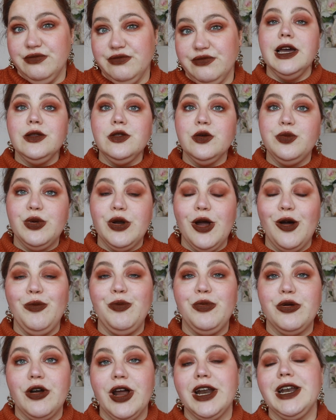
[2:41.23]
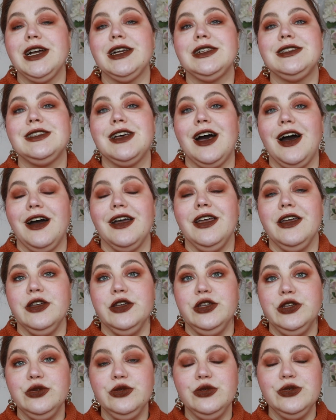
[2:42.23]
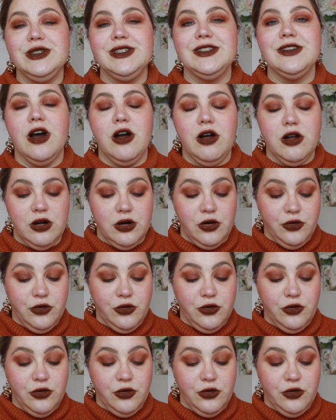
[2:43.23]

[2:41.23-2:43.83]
The other brow products I used are,